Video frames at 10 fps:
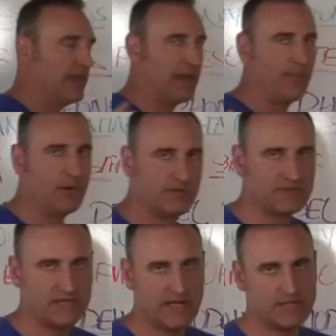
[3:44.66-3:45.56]
number of
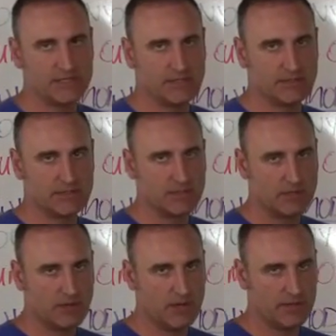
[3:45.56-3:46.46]
stations
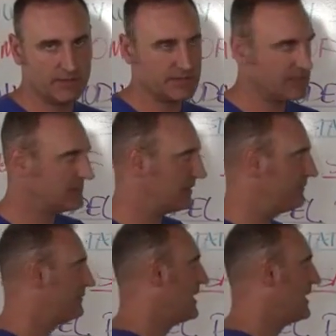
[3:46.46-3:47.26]
on the system,